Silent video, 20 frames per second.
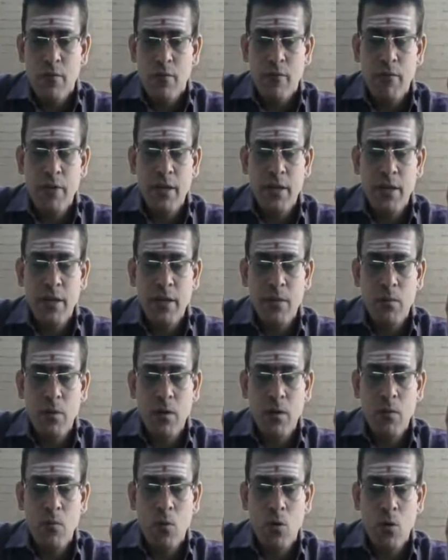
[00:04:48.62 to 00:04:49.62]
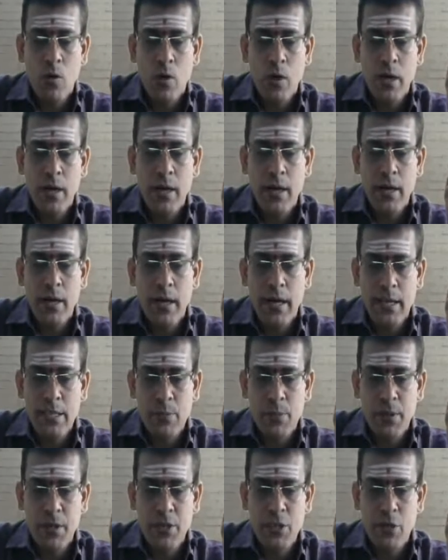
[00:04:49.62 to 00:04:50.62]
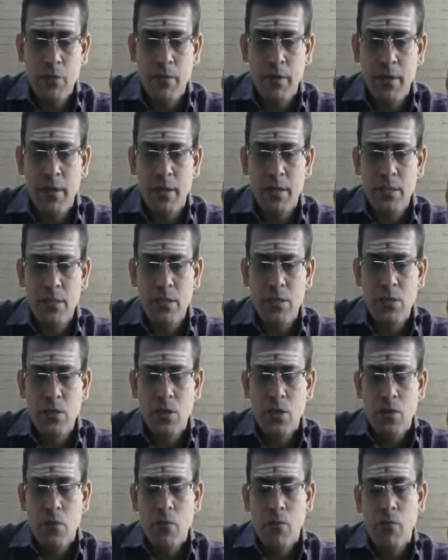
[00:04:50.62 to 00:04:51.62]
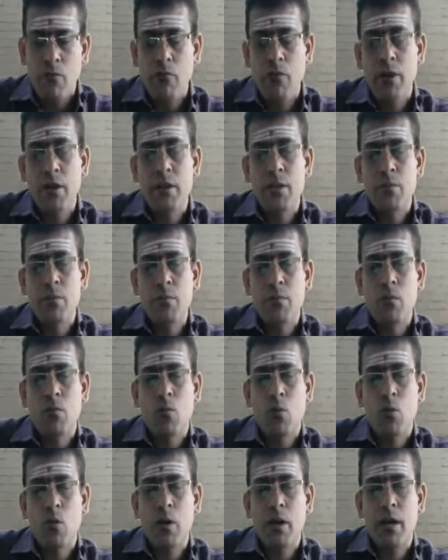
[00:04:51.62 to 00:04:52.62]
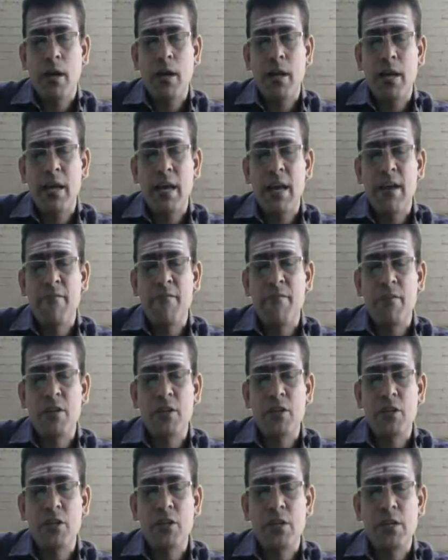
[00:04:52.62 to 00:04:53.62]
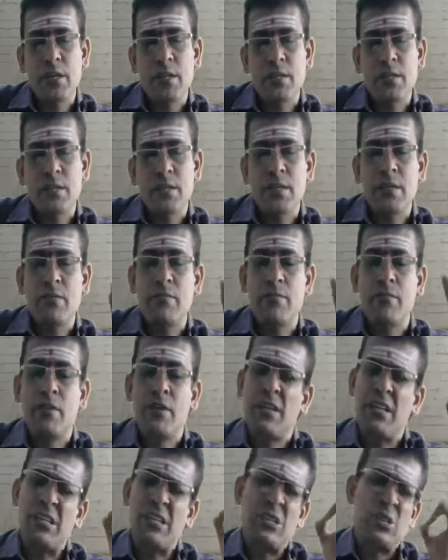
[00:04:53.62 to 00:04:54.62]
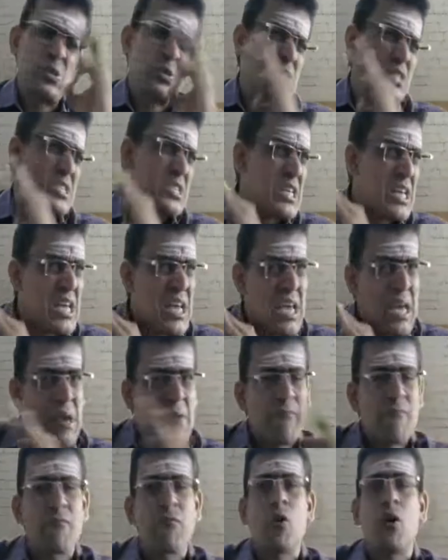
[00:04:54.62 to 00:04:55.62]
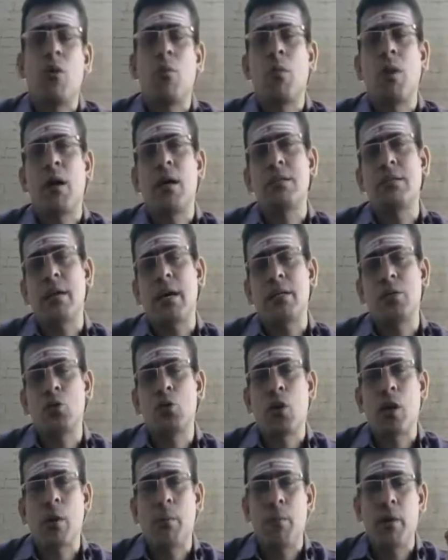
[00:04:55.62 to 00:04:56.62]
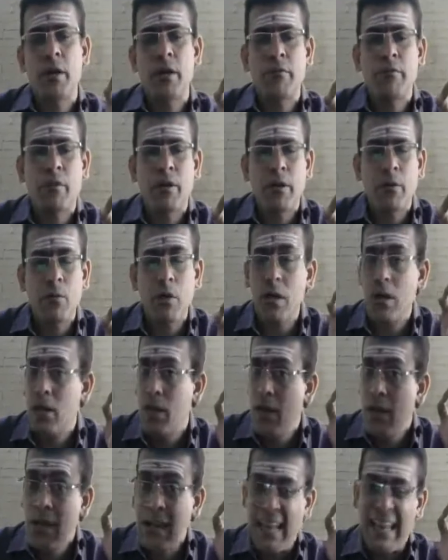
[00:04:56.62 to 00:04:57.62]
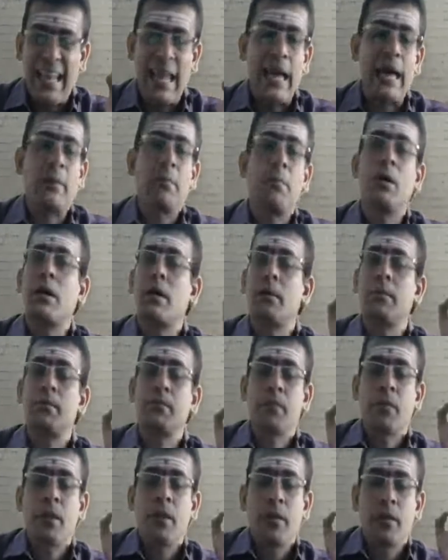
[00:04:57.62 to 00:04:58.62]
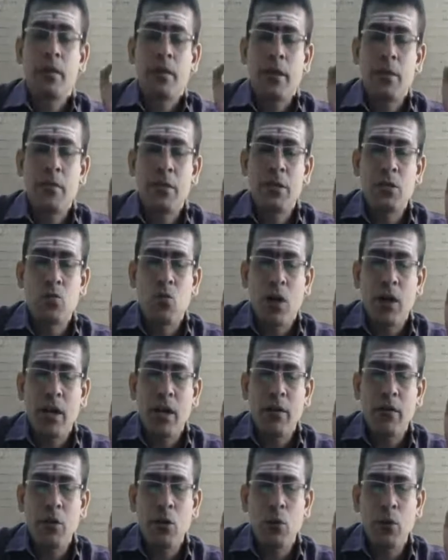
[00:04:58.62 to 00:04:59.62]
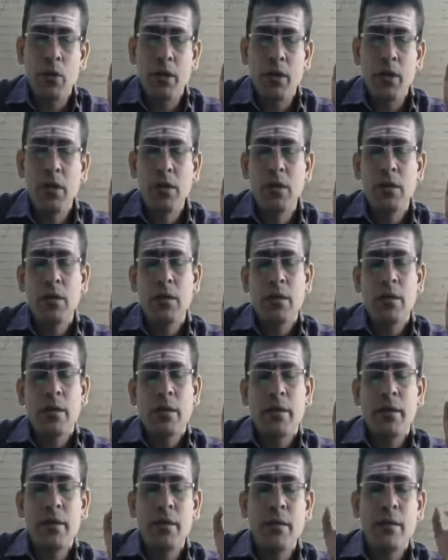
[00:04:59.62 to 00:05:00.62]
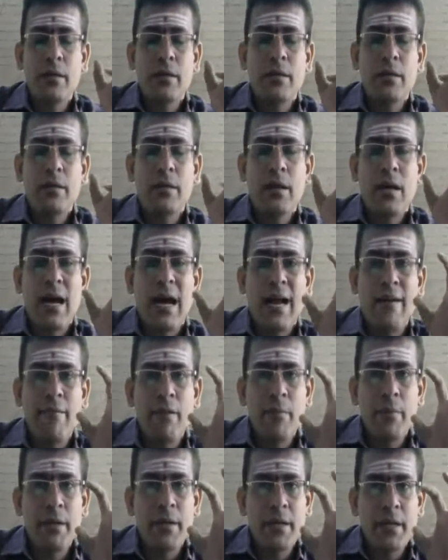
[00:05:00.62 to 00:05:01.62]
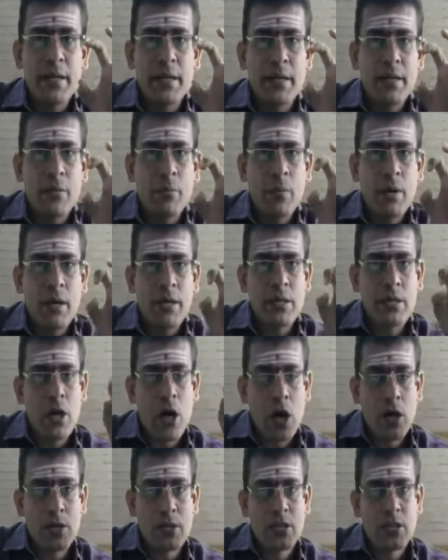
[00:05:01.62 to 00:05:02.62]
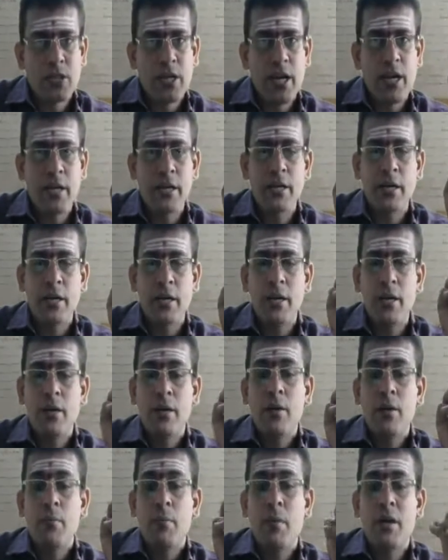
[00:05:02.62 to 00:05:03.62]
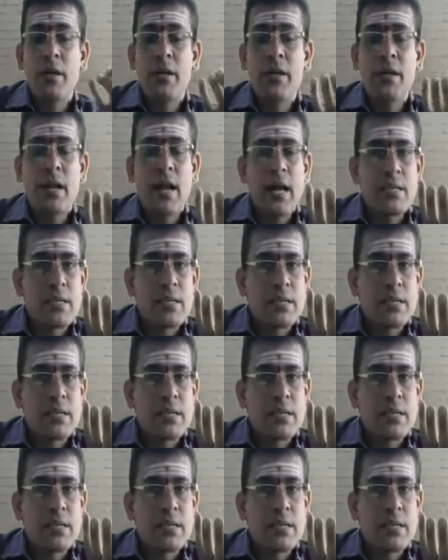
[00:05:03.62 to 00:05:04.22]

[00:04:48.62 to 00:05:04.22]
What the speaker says: Variable overhead expenditure variance, variable overhead efficiency variance. So same formulas as you are applying for your labor. That means what I will do here? here I will be taking my standard, but here as it